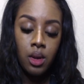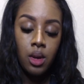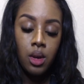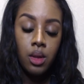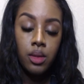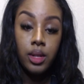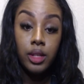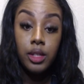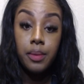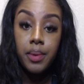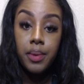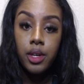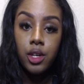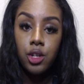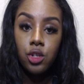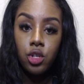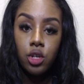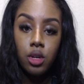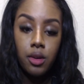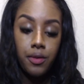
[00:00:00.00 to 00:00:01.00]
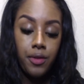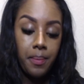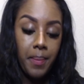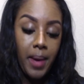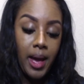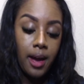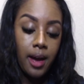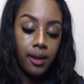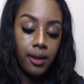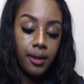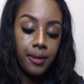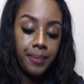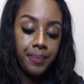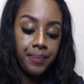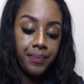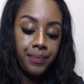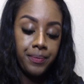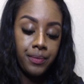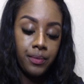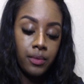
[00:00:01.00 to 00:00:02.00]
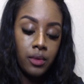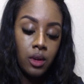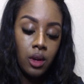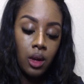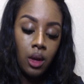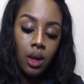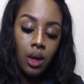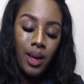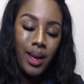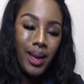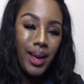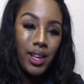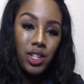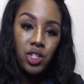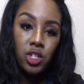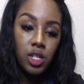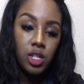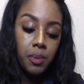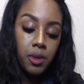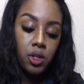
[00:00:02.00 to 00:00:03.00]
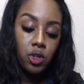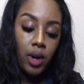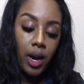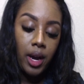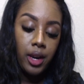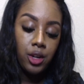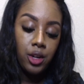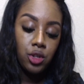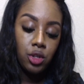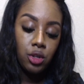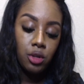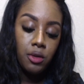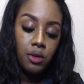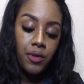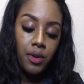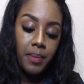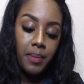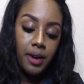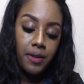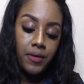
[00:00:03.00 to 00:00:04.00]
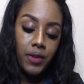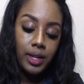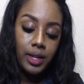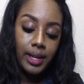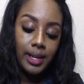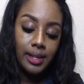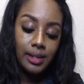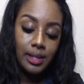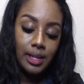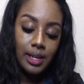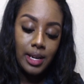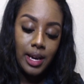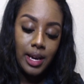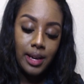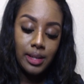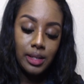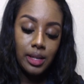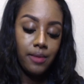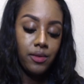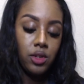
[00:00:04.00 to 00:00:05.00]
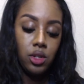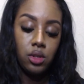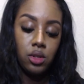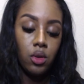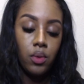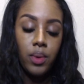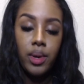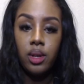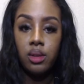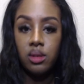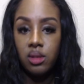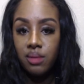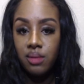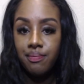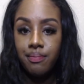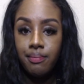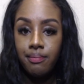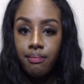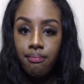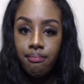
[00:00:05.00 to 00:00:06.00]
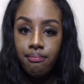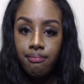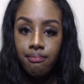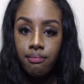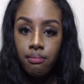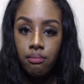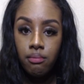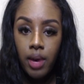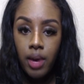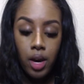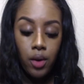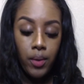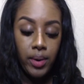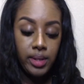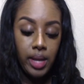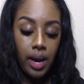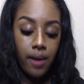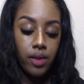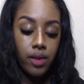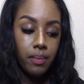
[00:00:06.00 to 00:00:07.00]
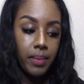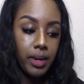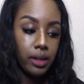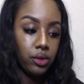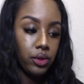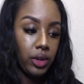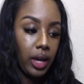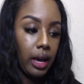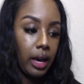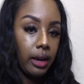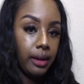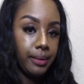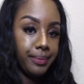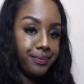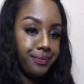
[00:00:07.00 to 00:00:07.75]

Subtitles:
the lip conditioner from MAC. It's just been tried and true from my freelancing days. I always have it in my little kit.